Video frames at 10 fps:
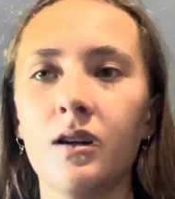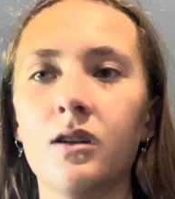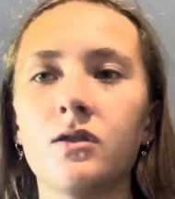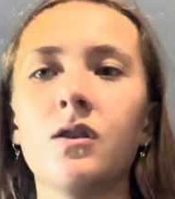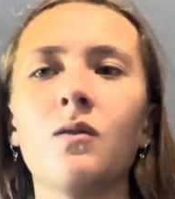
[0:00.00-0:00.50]

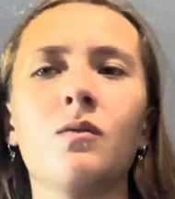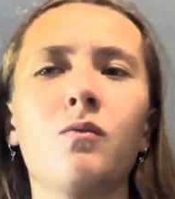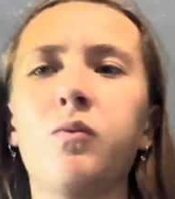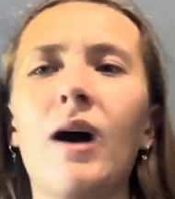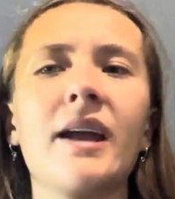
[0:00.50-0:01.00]
So
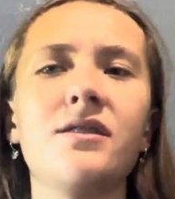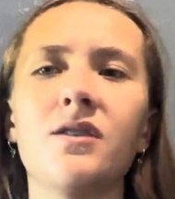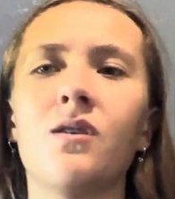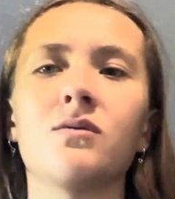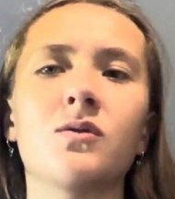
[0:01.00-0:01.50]
why
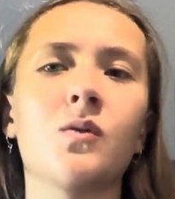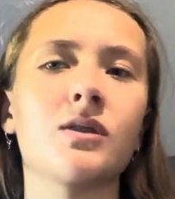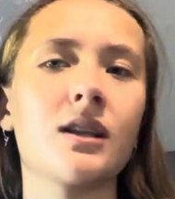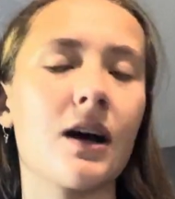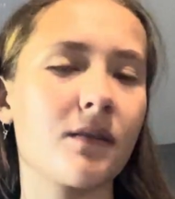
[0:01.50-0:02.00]
don't schools
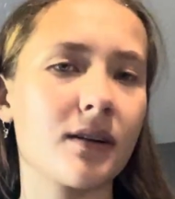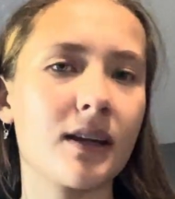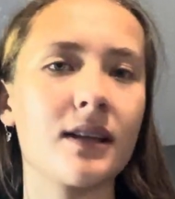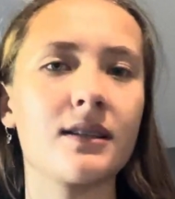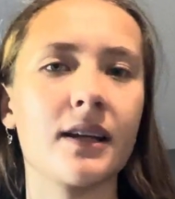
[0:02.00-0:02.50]
allow
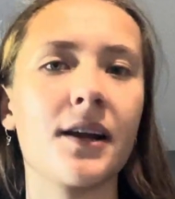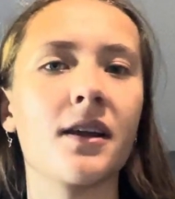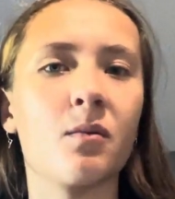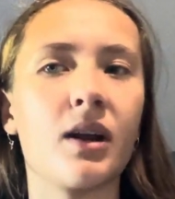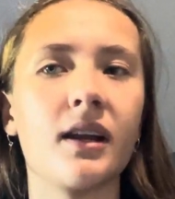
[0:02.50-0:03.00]
kids to carry
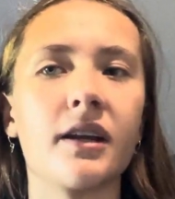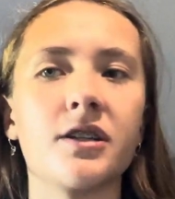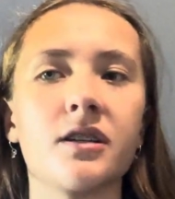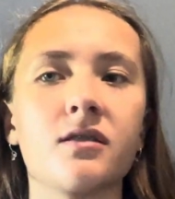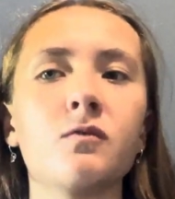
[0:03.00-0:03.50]
their
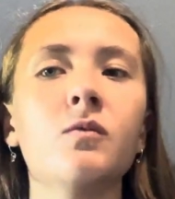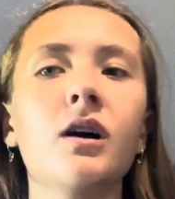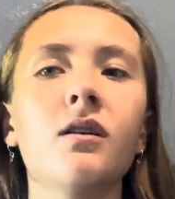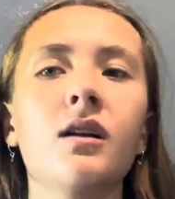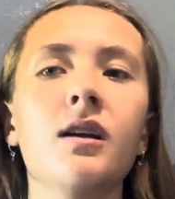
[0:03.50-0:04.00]
medications?
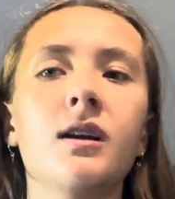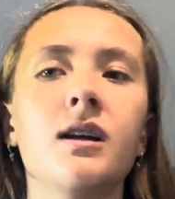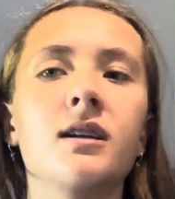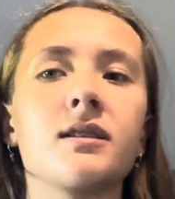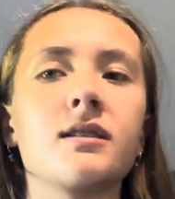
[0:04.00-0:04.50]
Well,
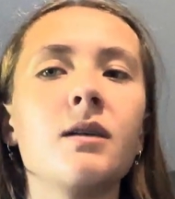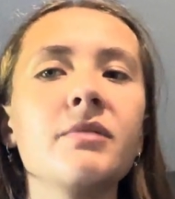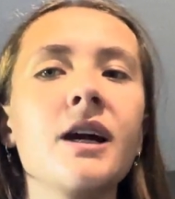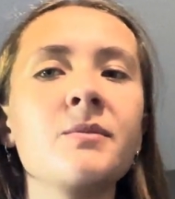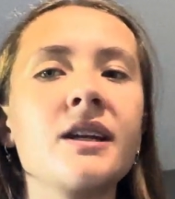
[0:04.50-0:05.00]

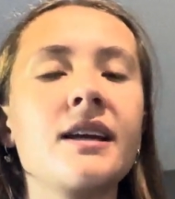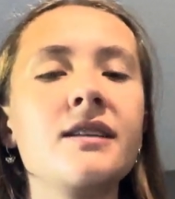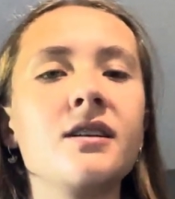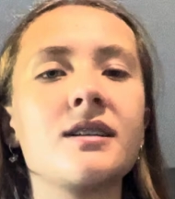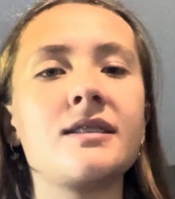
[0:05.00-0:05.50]
sometimes the
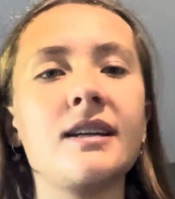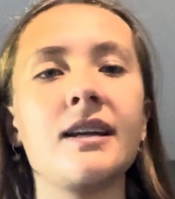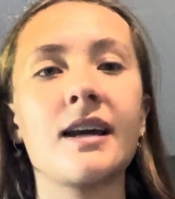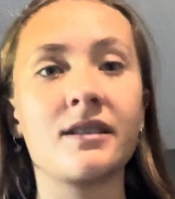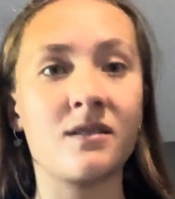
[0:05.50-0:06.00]
kids aren't
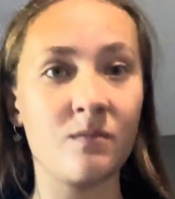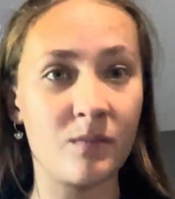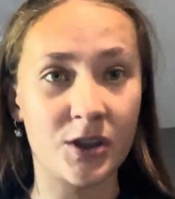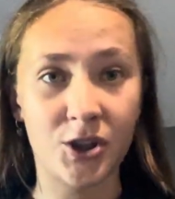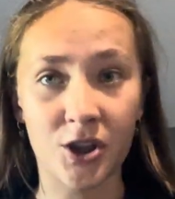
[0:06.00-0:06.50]
seen as
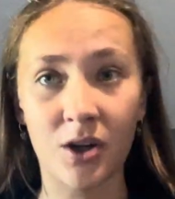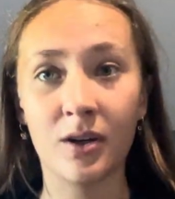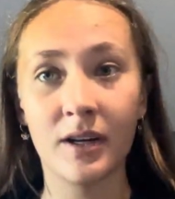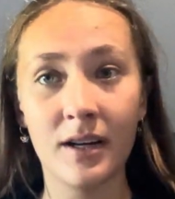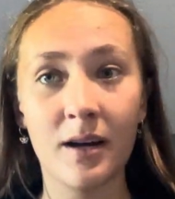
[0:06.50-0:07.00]

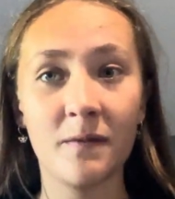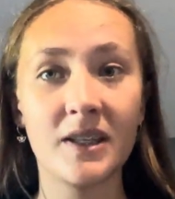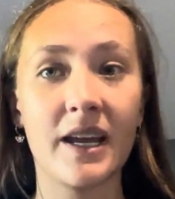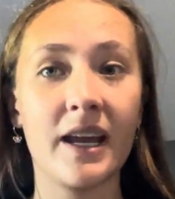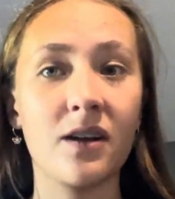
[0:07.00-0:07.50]
mature enough
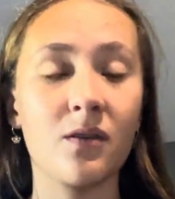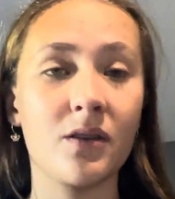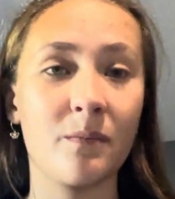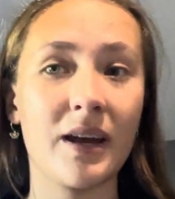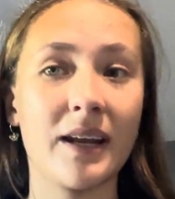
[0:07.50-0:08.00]
to handle
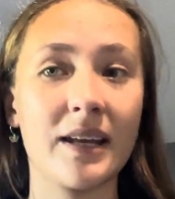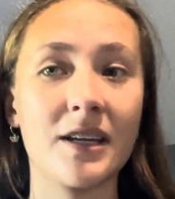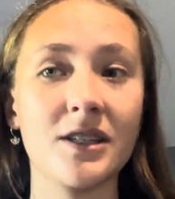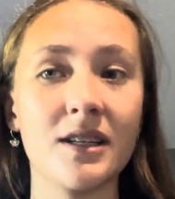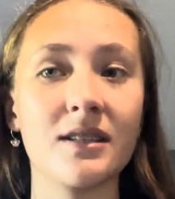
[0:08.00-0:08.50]
their
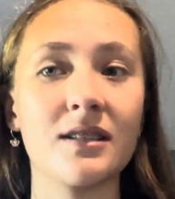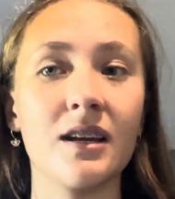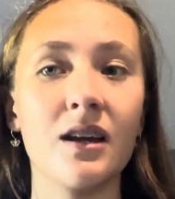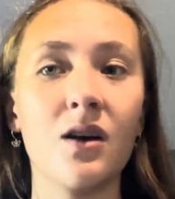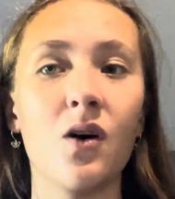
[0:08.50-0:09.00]
medications,
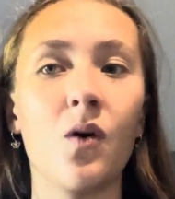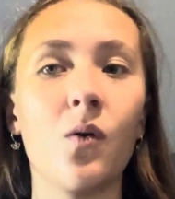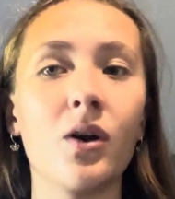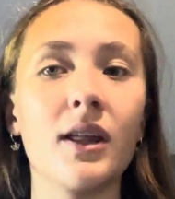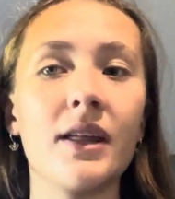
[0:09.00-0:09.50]

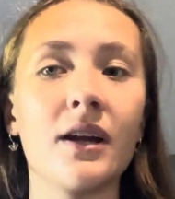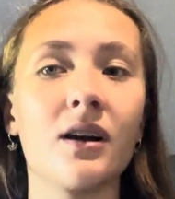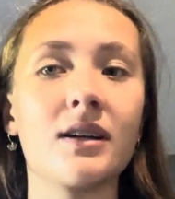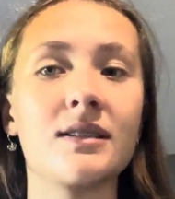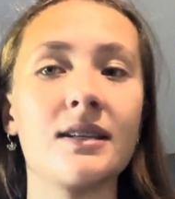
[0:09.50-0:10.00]
or they
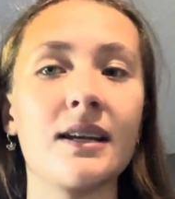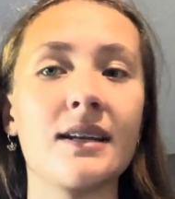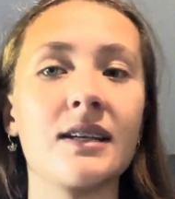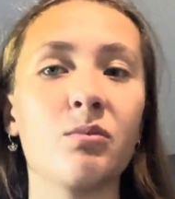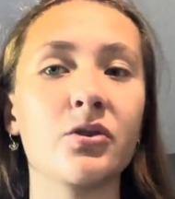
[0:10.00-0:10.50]
aren't seen
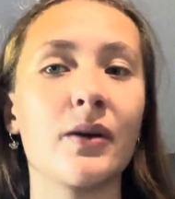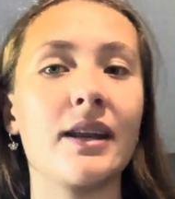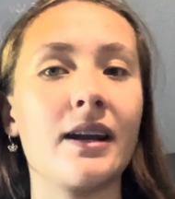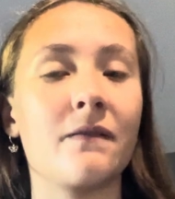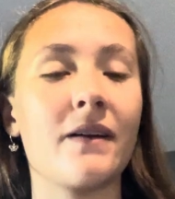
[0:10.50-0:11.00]
as able to
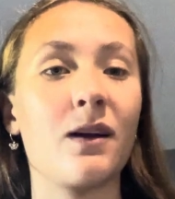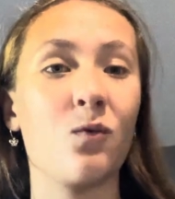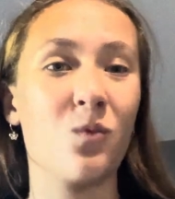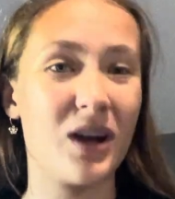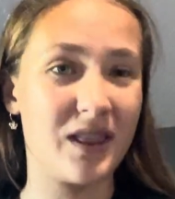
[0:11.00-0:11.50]
identify
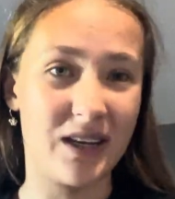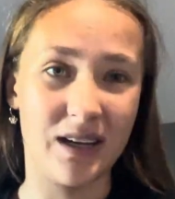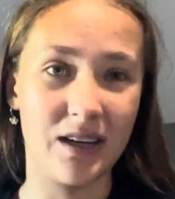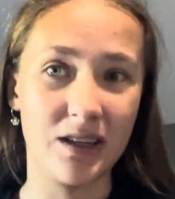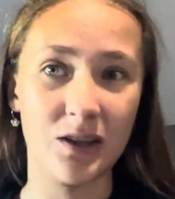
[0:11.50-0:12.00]
when they
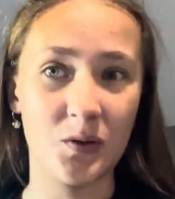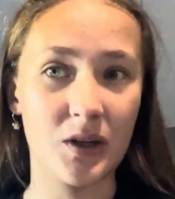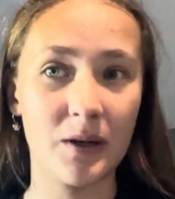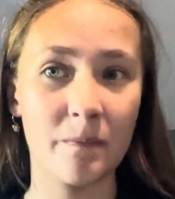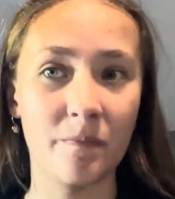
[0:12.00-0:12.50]
need to use it.